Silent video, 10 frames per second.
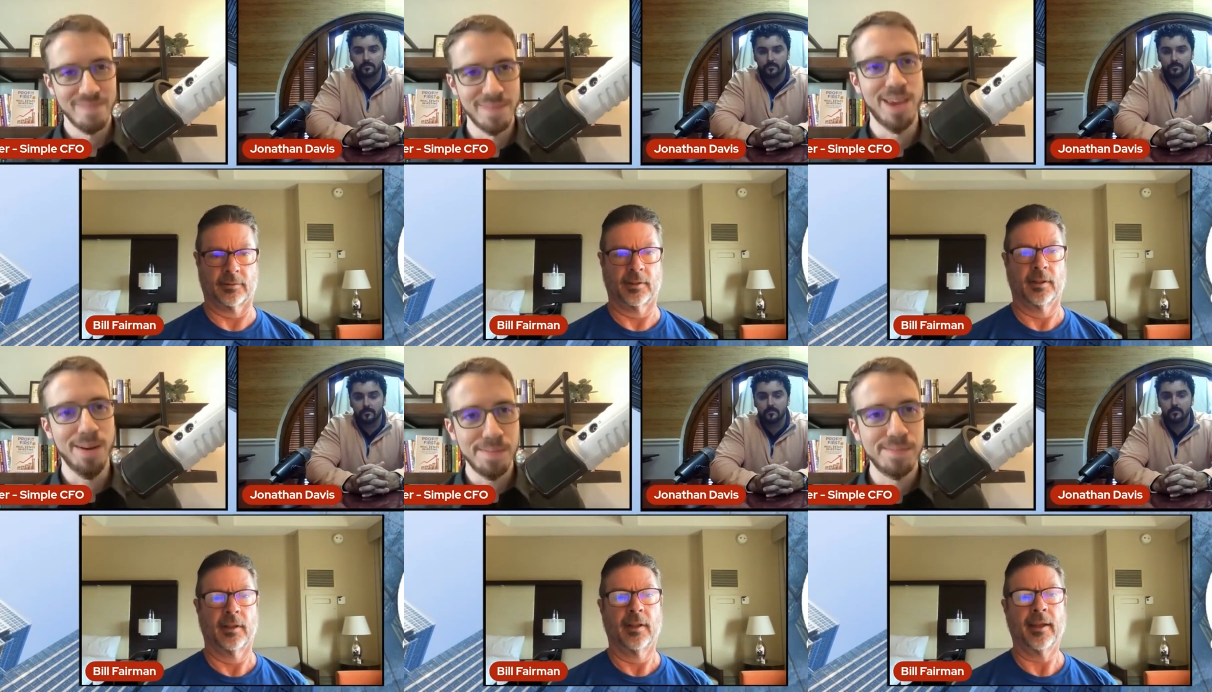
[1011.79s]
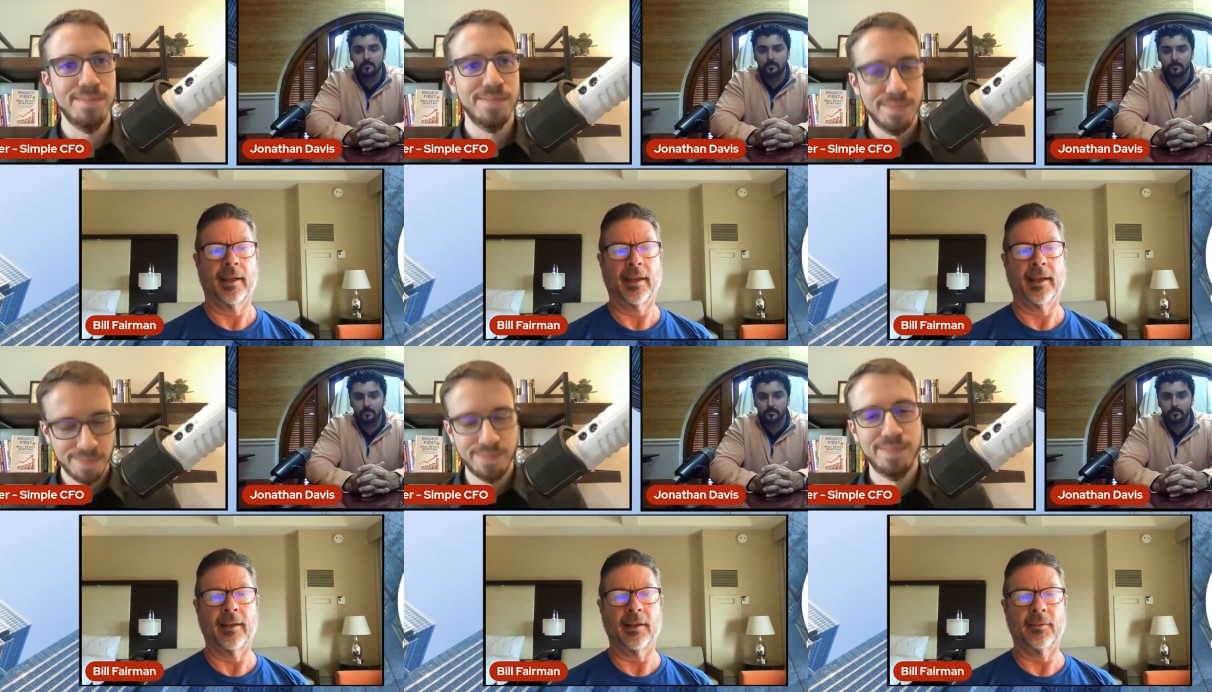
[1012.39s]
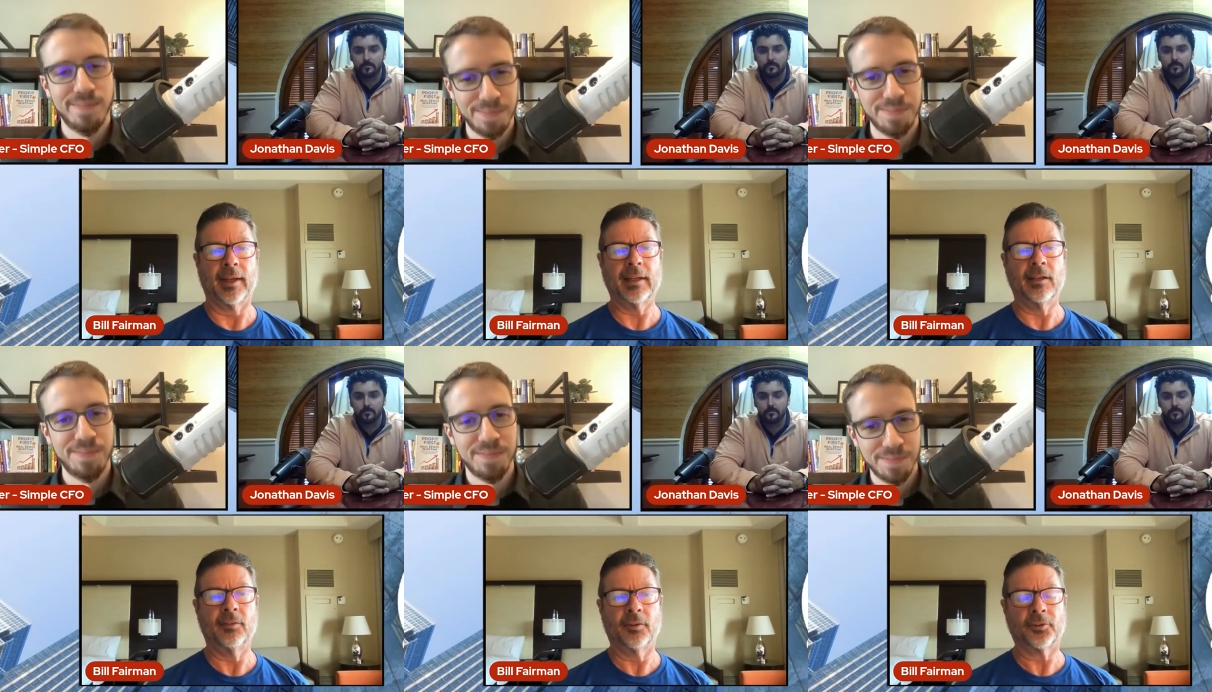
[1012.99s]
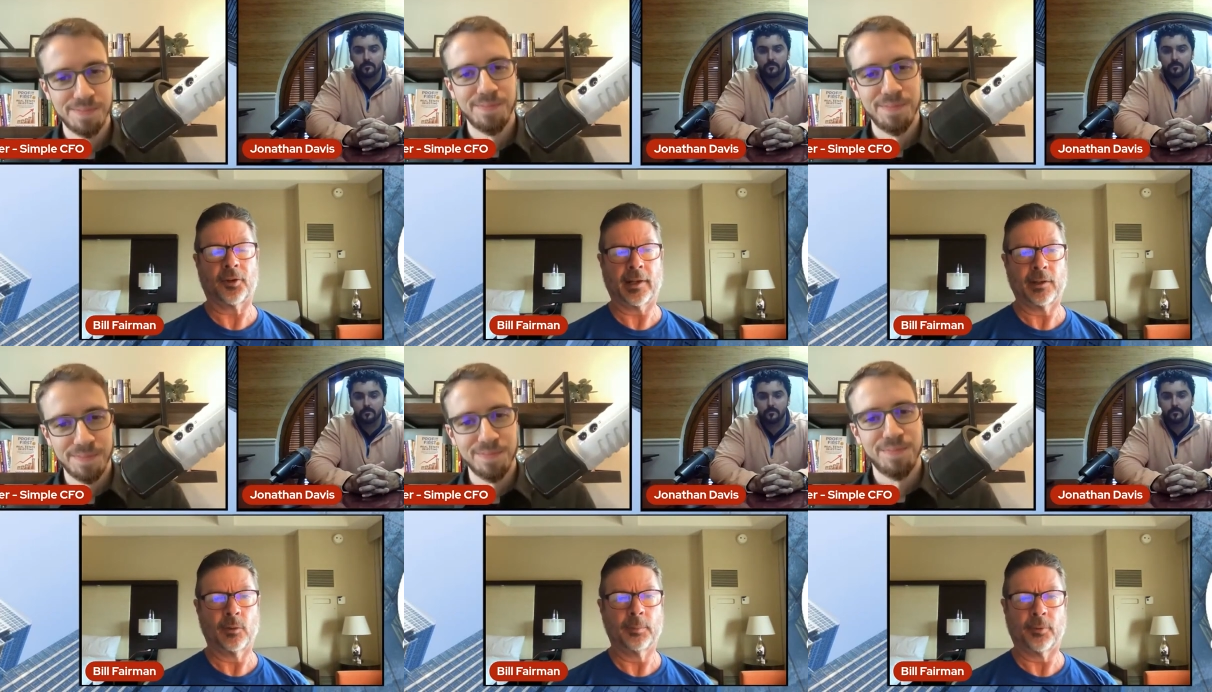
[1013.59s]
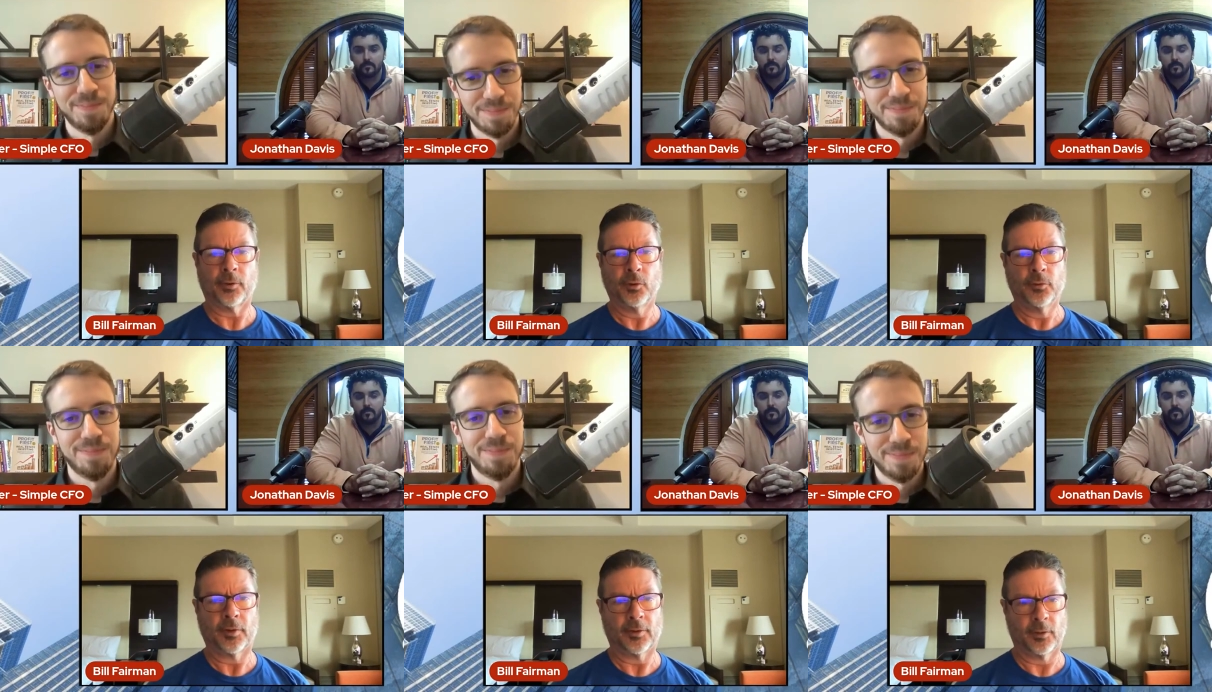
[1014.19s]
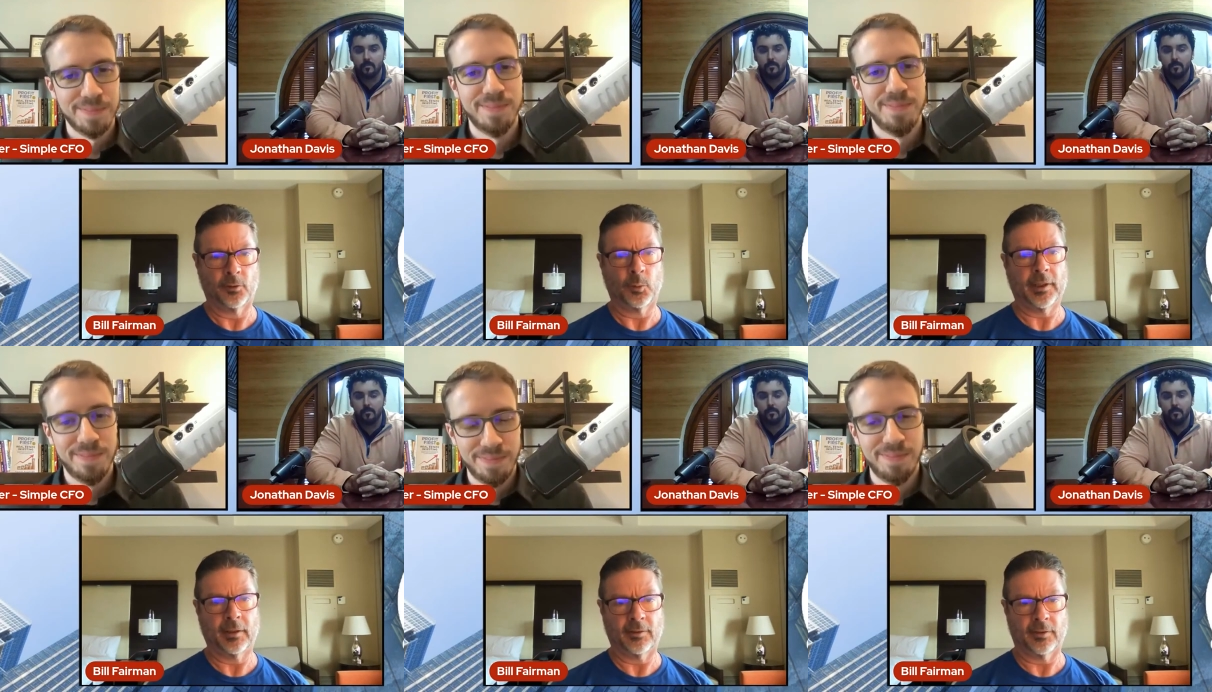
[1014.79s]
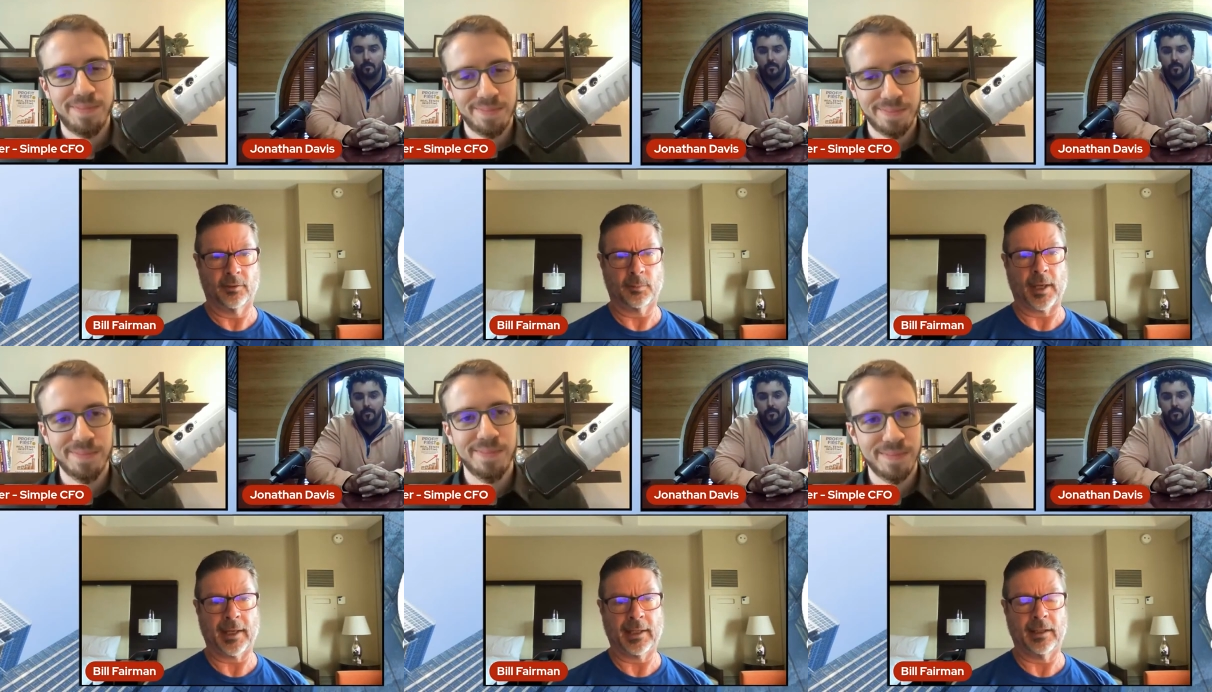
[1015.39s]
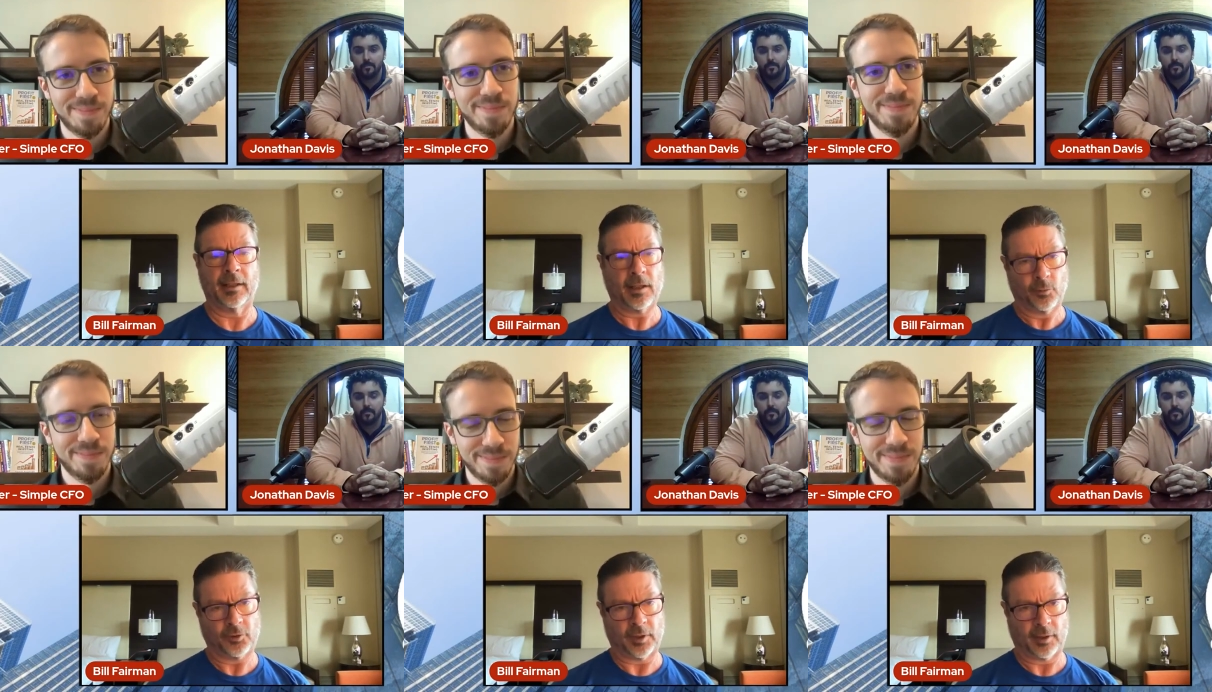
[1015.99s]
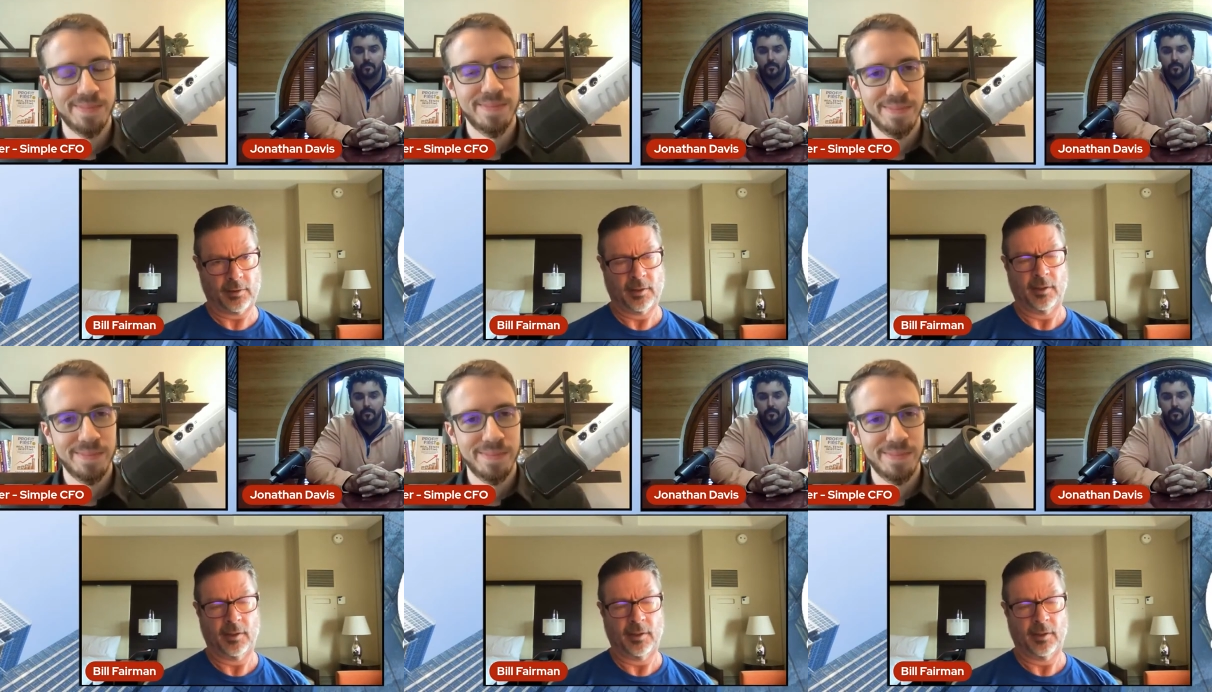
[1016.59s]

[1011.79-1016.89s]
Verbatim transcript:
Speaker 1: Yeah. And they either try to improve on those weaknesses by getting coaching